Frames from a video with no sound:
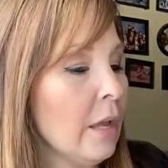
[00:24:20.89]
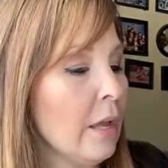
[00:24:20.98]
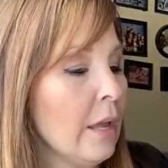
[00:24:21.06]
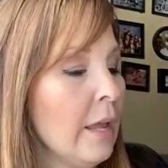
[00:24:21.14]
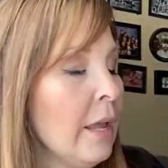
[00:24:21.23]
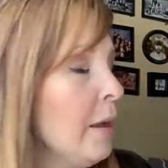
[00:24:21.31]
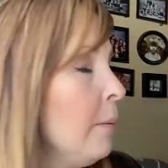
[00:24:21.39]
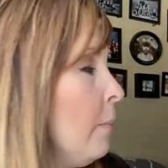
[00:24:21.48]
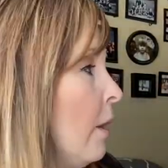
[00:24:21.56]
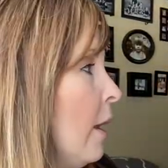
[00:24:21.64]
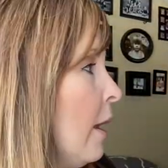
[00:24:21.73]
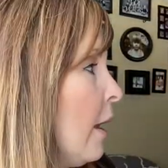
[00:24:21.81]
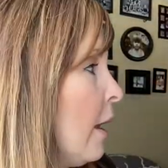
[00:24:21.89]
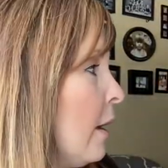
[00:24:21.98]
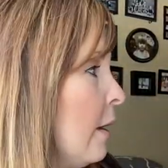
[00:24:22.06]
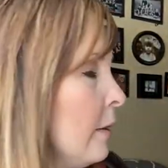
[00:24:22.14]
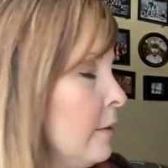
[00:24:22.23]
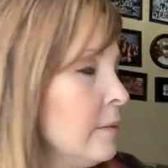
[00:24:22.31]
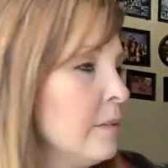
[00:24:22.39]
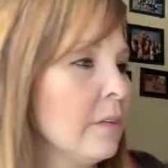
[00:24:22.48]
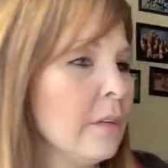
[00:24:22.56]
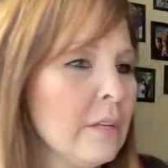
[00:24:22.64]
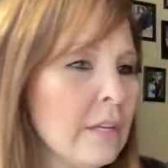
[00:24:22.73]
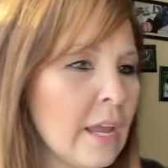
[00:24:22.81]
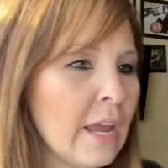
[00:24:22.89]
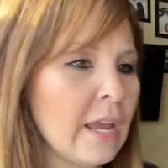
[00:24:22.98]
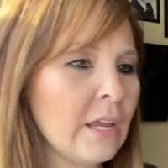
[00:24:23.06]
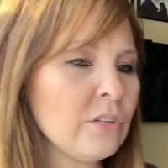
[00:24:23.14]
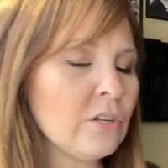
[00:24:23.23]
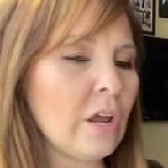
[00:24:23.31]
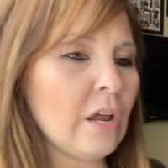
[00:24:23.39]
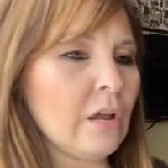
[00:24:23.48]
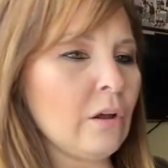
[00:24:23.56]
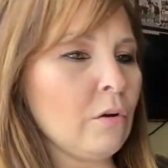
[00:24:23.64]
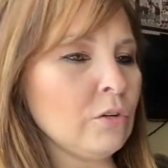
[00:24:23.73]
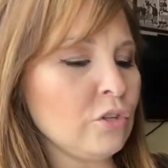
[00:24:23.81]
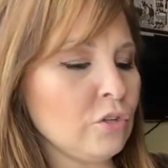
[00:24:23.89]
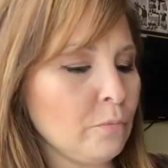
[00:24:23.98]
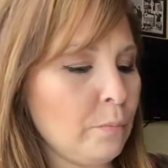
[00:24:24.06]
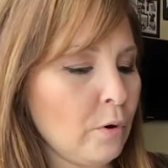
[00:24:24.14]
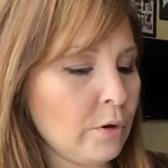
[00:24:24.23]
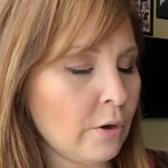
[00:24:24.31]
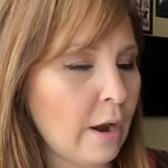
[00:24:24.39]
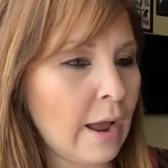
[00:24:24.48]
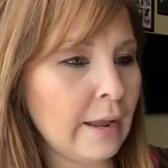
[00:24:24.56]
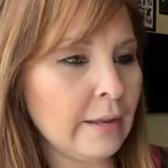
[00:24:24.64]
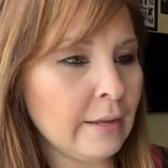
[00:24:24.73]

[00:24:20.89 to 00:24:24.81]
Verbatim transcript: Him and Paige. Oh, did you poke your eye?